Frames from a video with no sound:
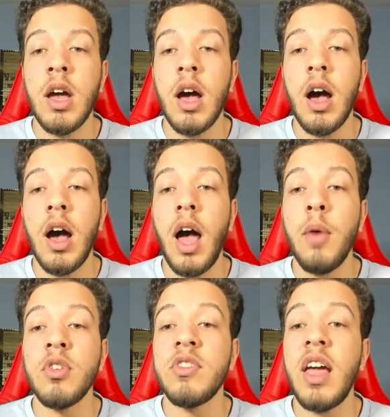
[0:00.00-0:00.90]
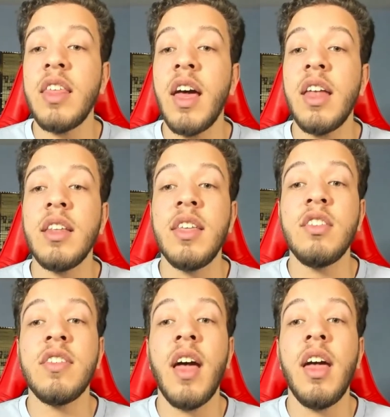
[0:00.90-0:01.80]
I will say that
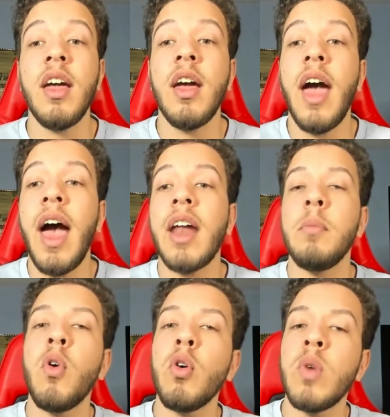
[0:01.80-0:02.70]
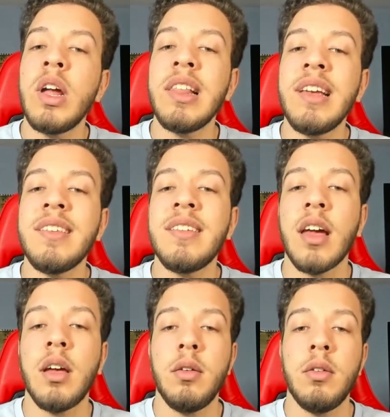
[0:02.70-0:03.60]
this had a more
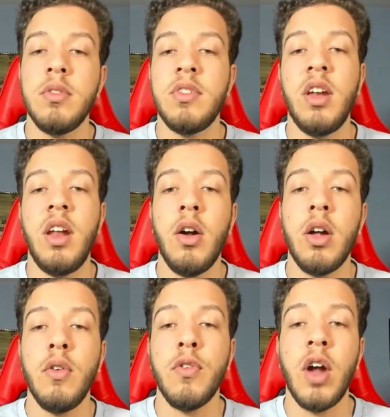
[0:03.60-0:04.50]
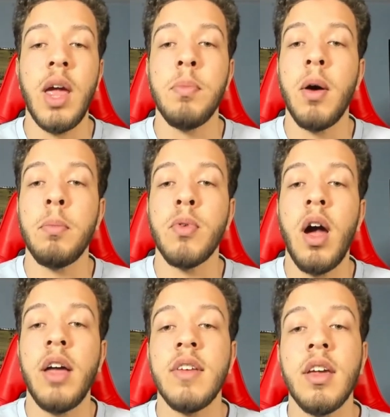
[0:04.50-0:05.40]
realistic scenario for ape
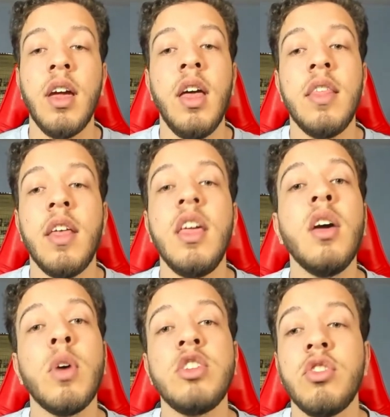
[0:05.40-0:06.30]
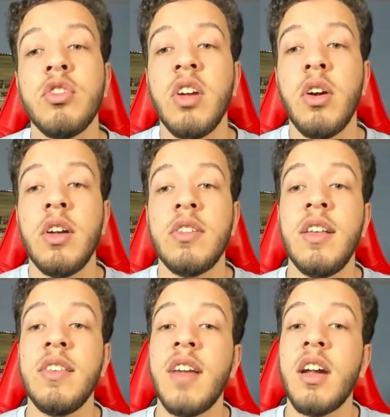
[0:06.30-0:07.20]
uprising than the original series.
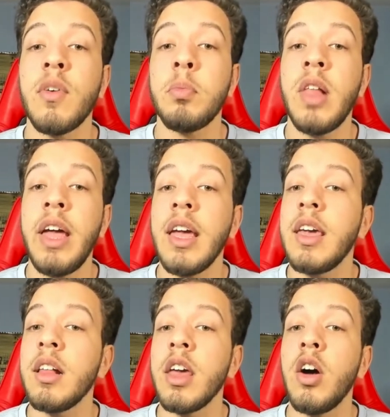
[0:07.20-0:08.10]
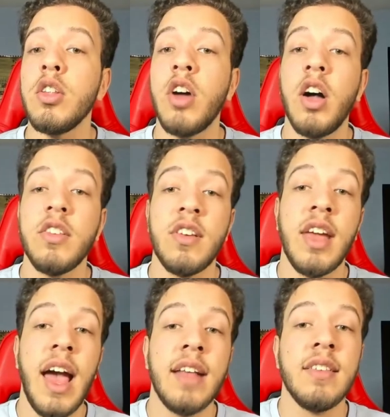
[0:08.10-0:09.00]
Instead of a plague killing all dogs and
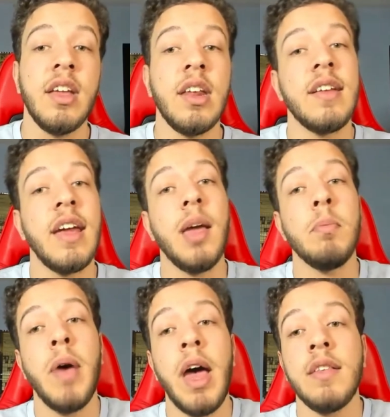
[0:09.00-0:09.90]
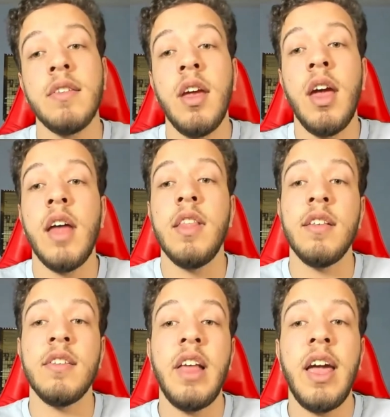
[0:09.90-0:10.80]
cats, leading to ape pets and
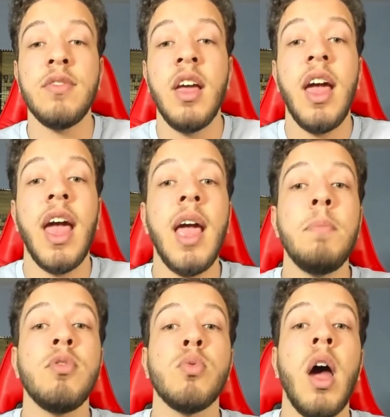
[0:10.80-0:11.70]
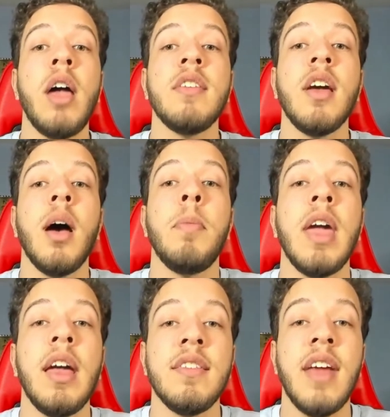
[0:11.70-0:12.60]
then slaves, apes rising up
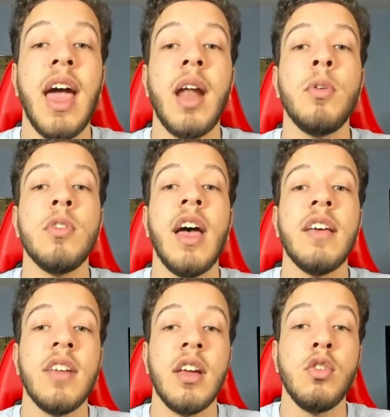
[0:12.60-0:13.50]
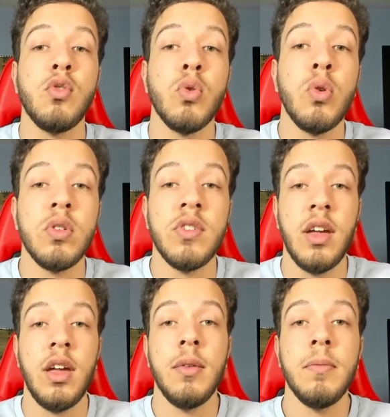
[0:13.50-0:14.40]
against animal testing and cruelty.